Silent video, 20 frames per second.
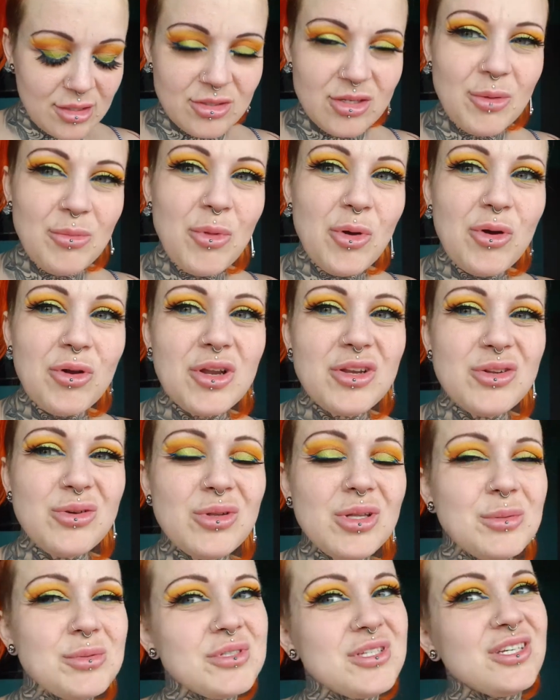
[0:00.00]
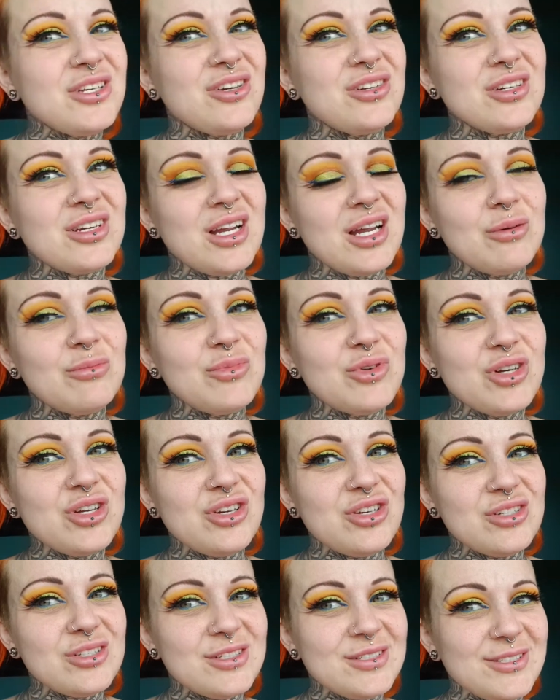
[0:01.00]
So I'm not going to do a lipstick on camera
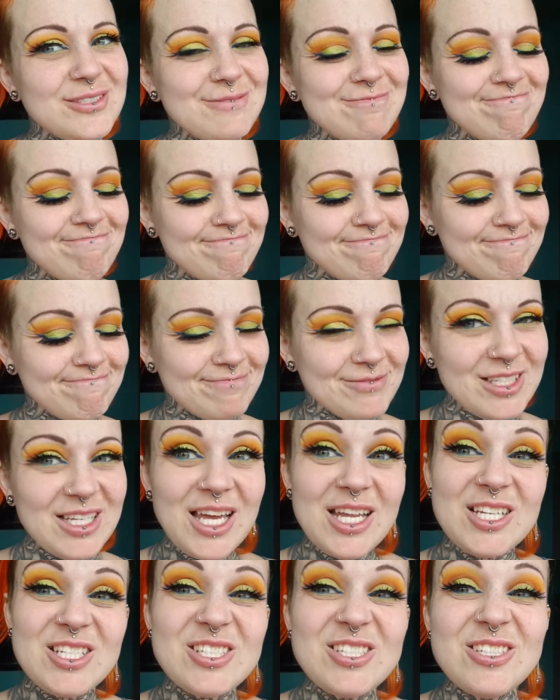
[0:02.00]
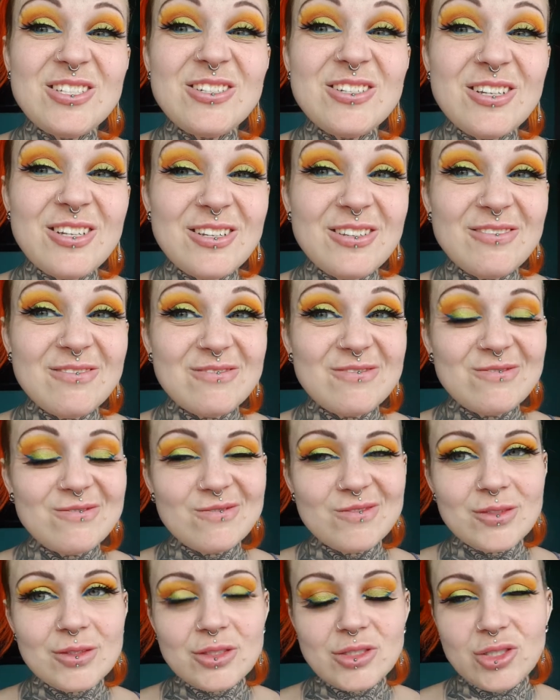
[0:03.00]
because I'm kind of sick at it.
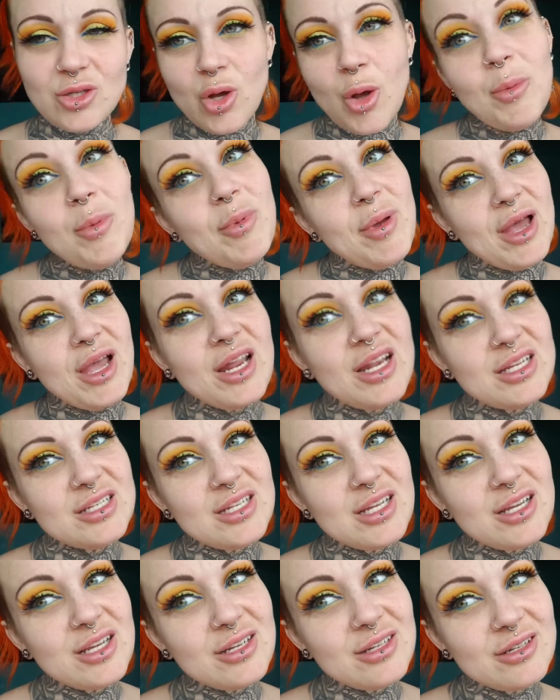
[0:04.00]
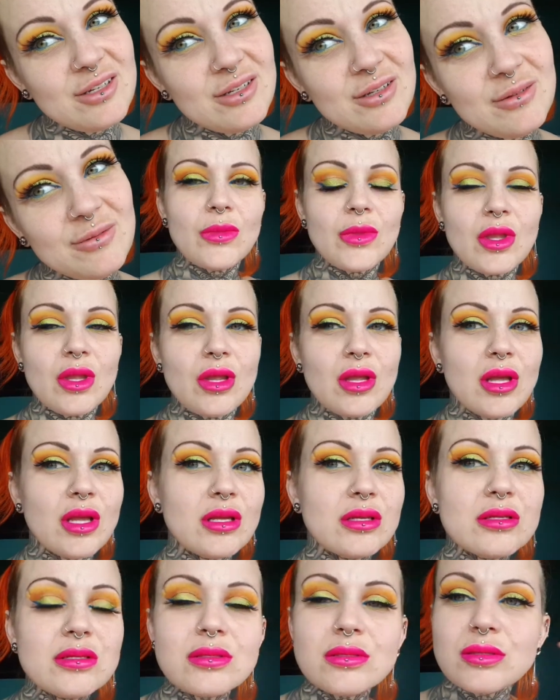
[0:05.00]
So I'll be back in a second.
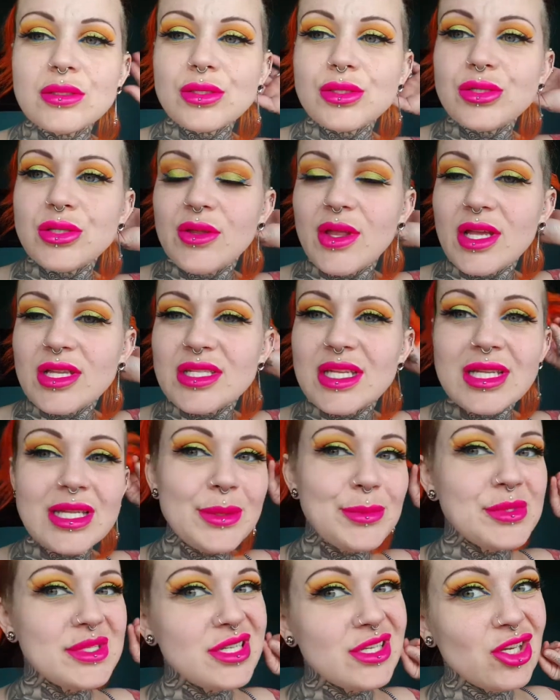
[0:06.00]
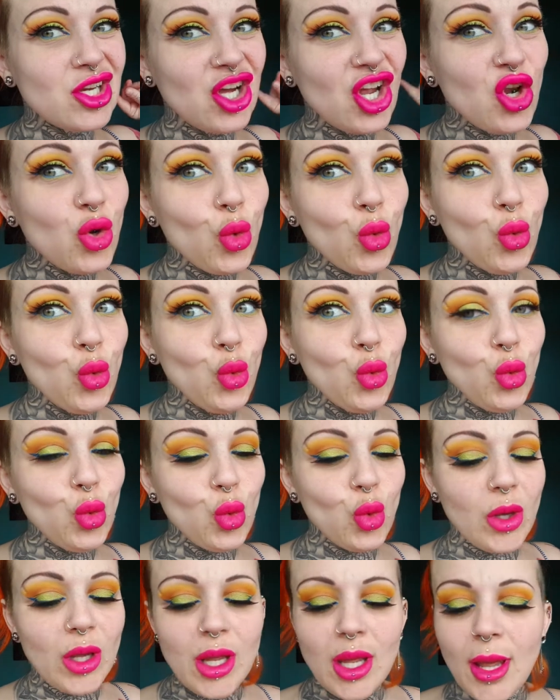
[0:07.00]
So that's the lipstick on.
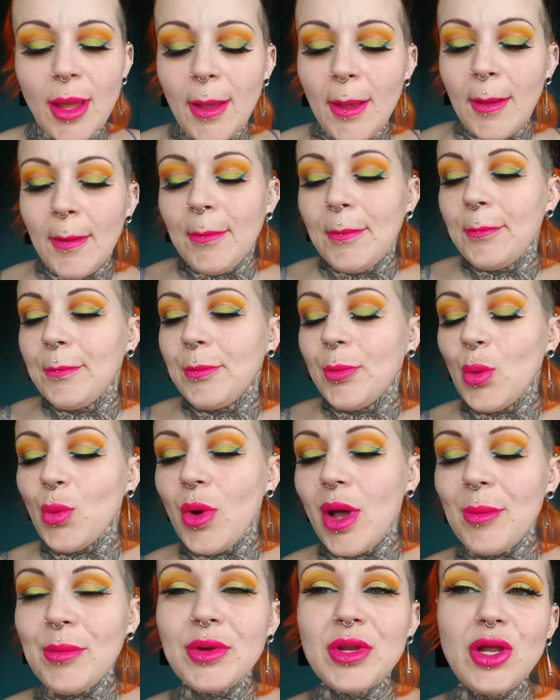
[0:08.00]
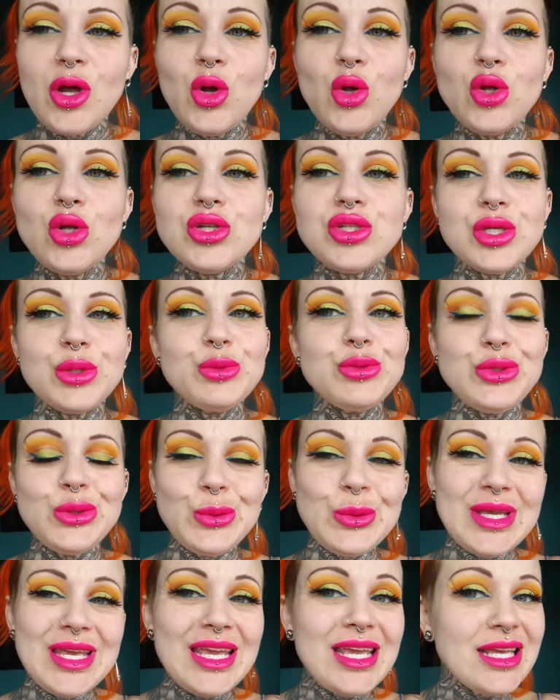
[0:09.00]
Ooh. But what I'm going to also
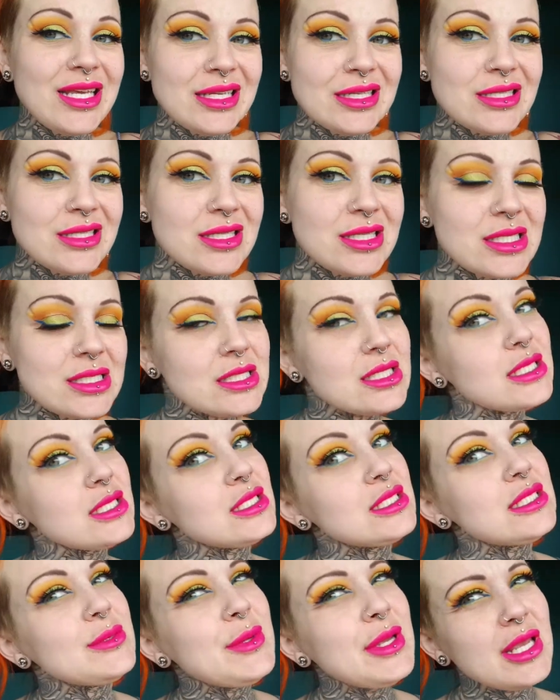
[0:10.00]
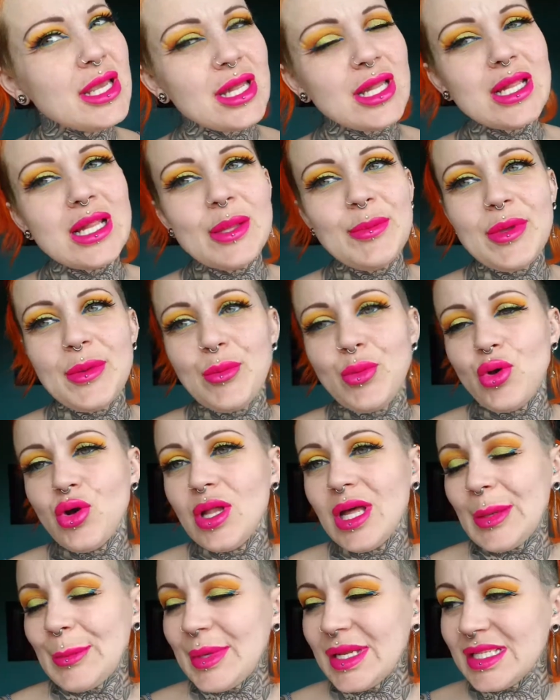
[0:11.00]
do is, to make it a little bit more
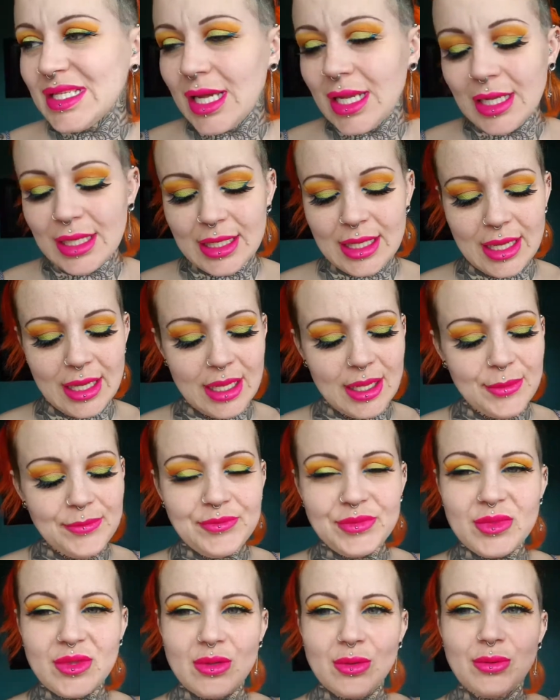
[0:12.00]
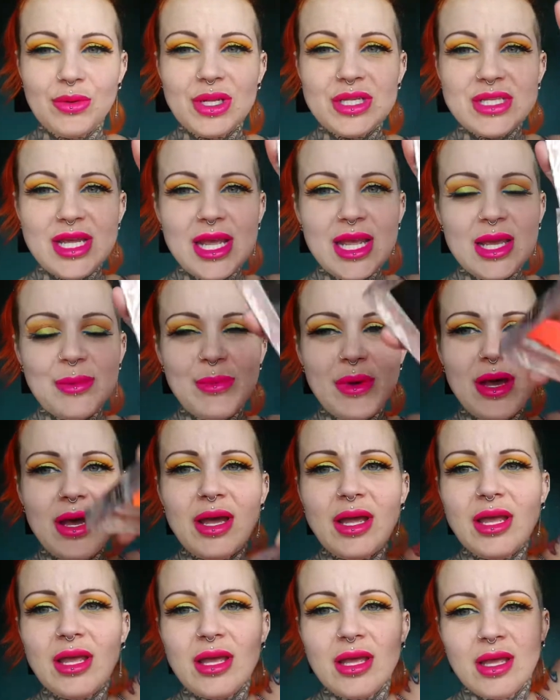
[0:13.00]
like metallic-y, I'm going to take
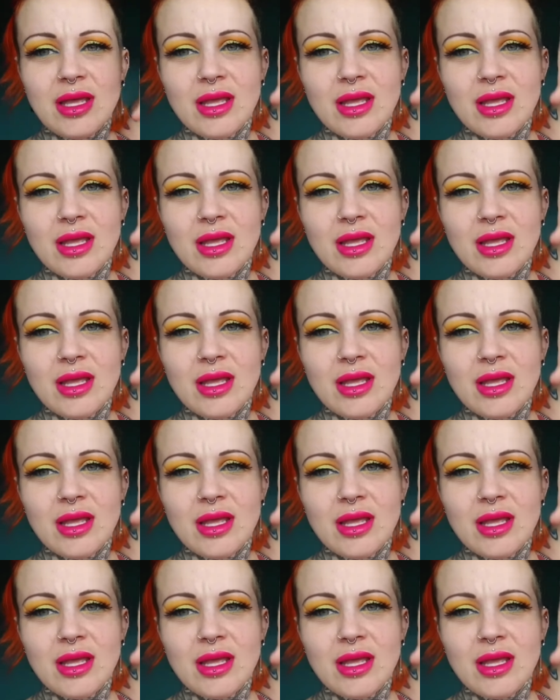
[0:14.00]
my